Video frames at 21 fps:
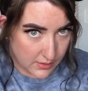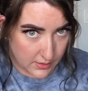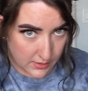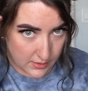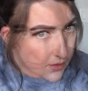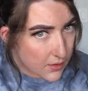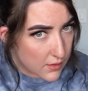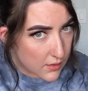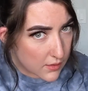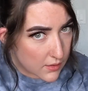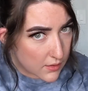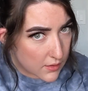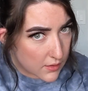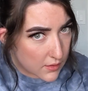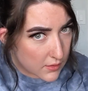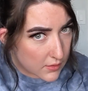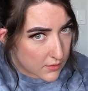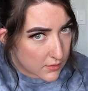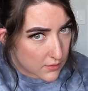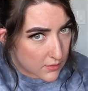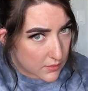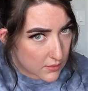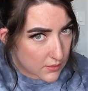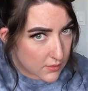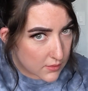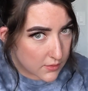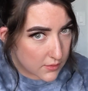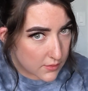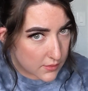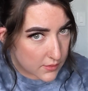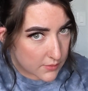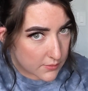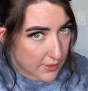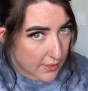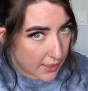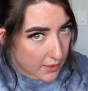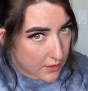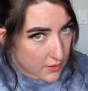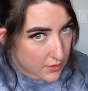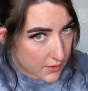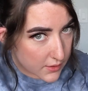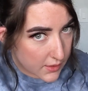And this one
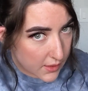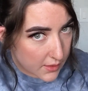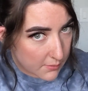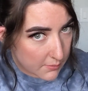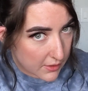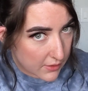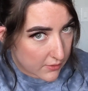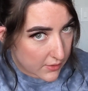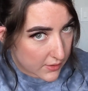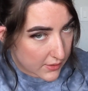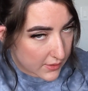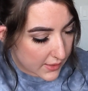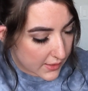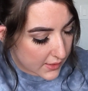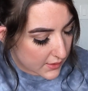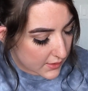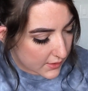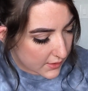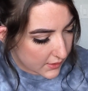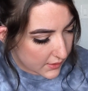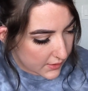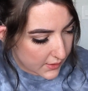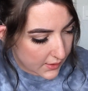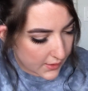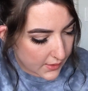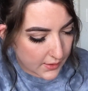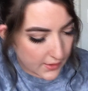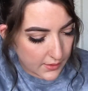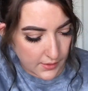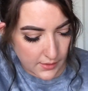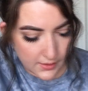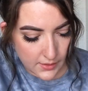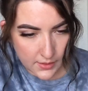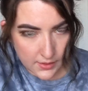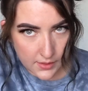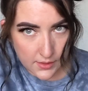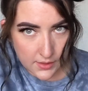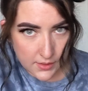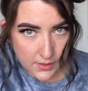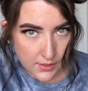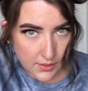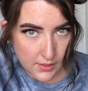actually came out a lot neater.
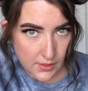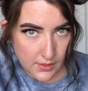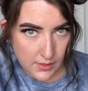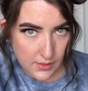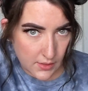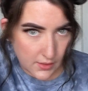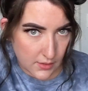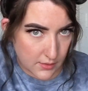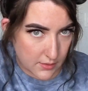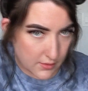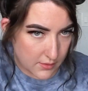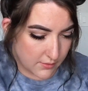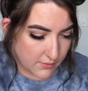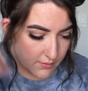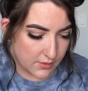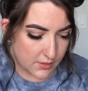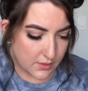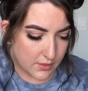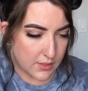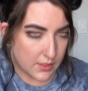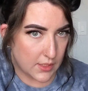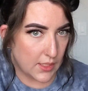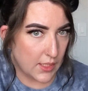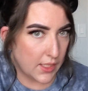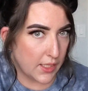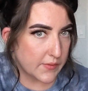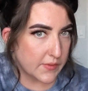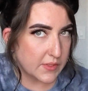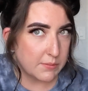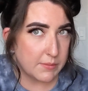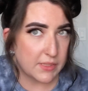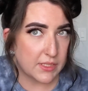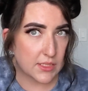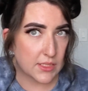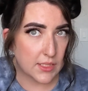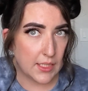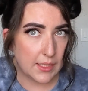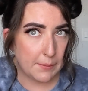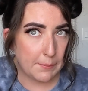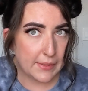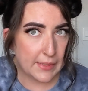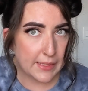So we're just going to have to mess
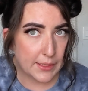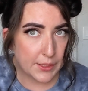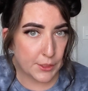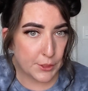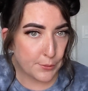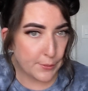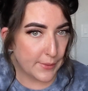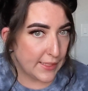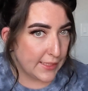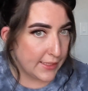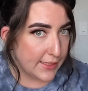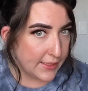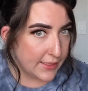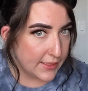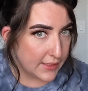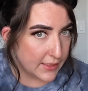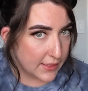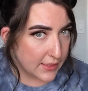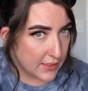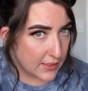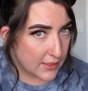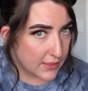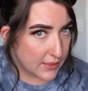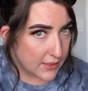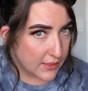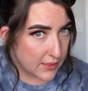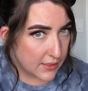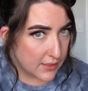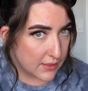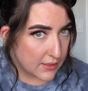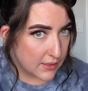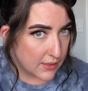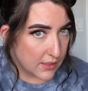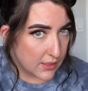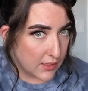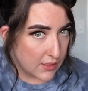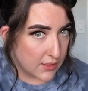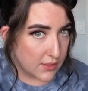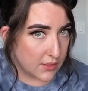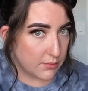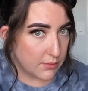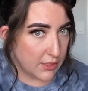it up a little bit.
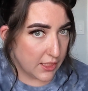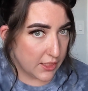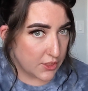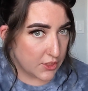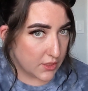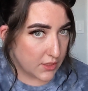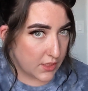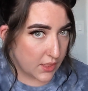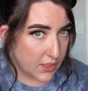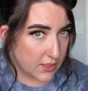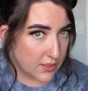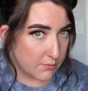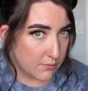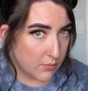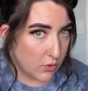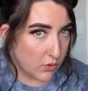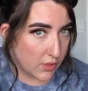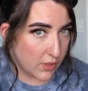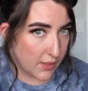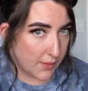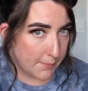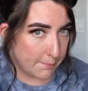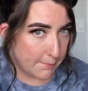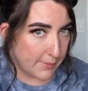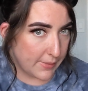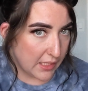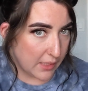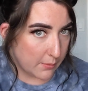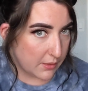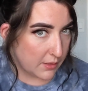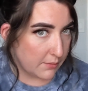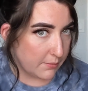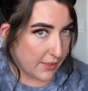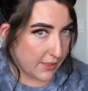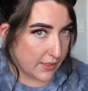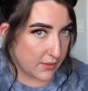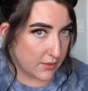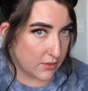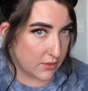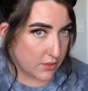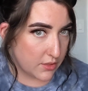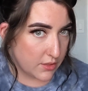This one actually takes more bobby
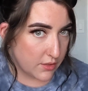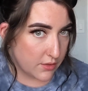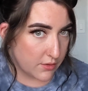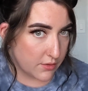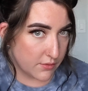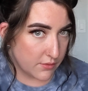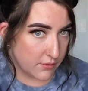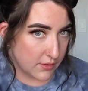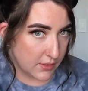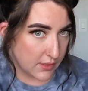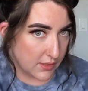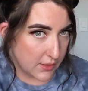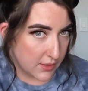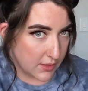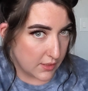pins too.